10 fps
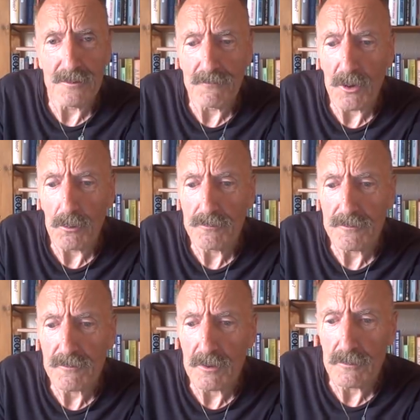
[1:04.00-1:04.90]
involved,
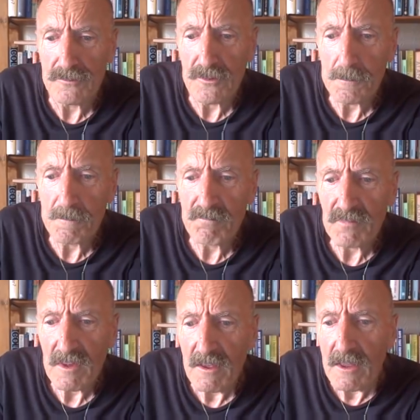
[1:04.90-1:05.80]
of course.
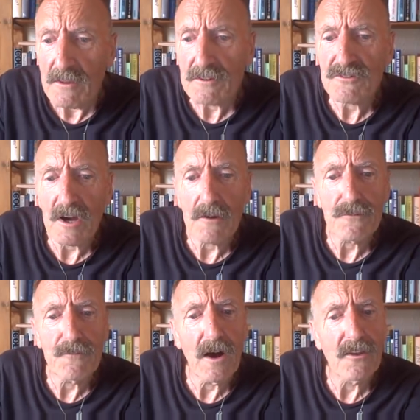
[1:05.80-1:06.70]
The
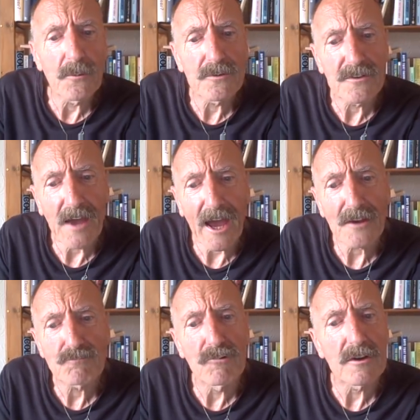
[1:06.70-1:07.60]
child's father was an
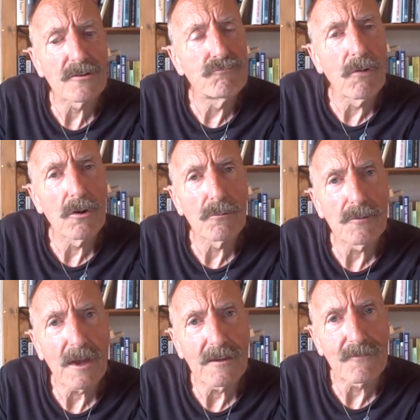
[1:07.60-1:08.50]
admiral in the Royal
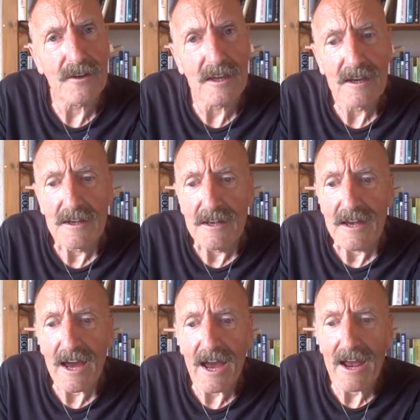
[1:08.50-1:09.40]
Navy,
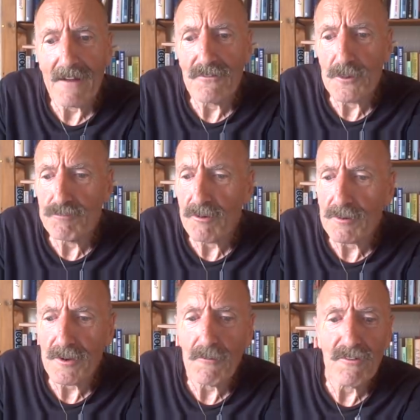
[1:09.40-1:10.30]
and the
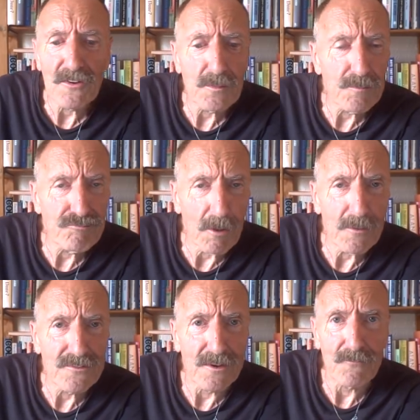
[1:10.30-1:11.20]
prognosis was
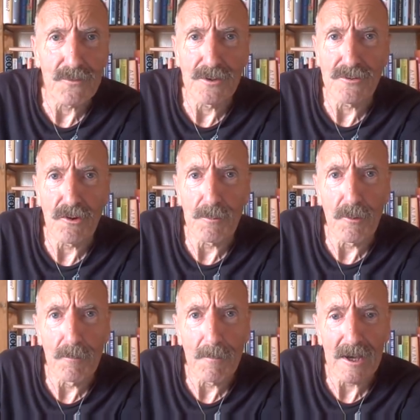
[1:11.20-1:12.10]
promising for the
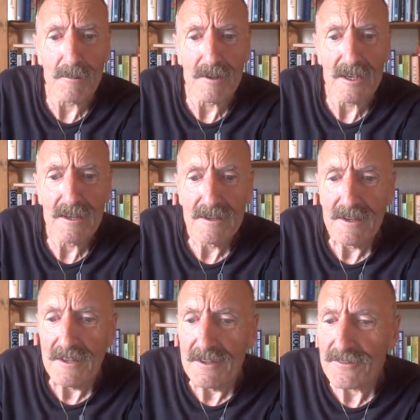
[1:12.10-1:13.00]
newborn baby,
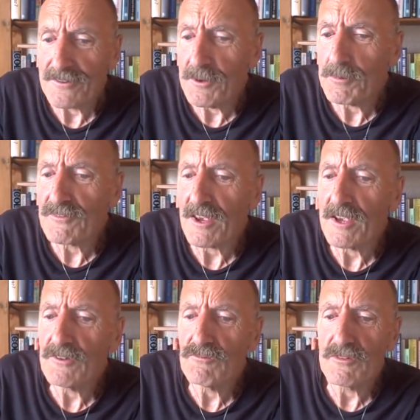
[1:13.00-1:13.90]
that he would
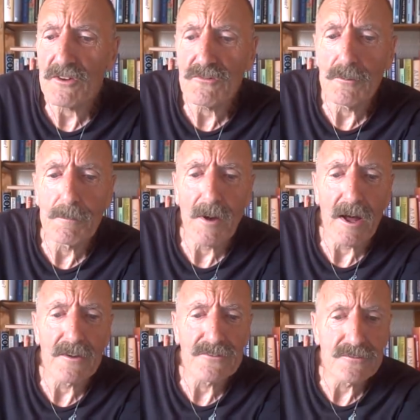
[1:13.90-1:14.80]
take a traditional
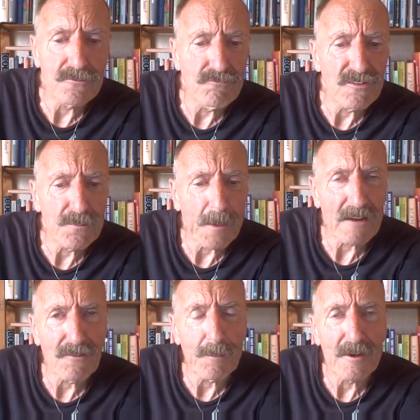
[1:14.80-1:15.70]
path to
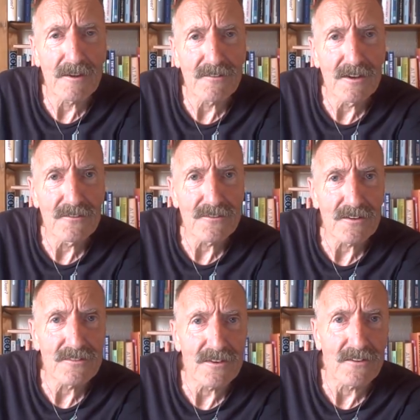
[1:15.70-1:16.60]
respectability and
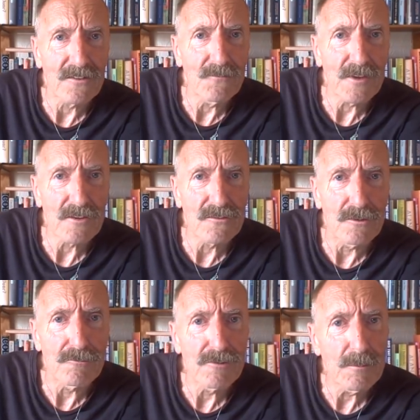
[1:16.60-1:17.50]
success in
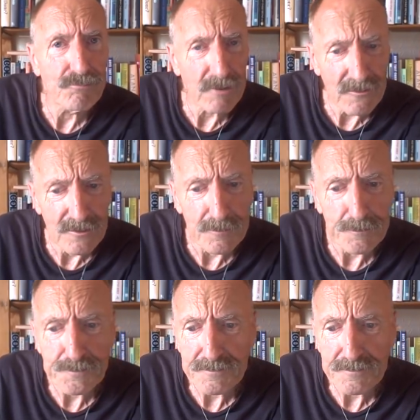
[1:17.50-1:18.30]
Victorian Britain.